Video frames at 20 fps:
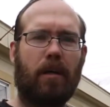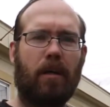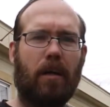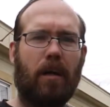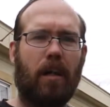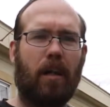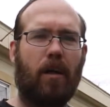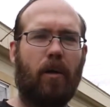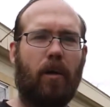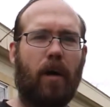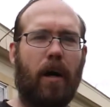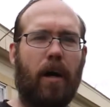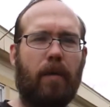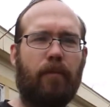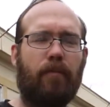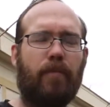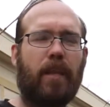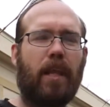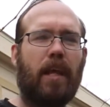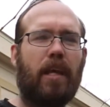Aloha.
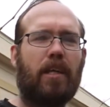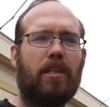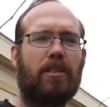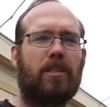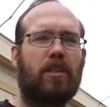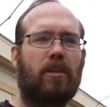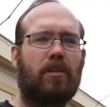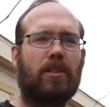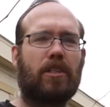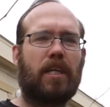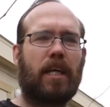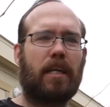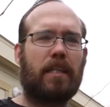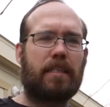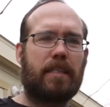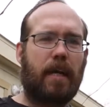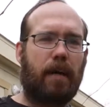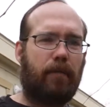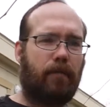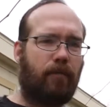So check this
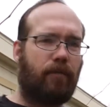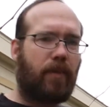out.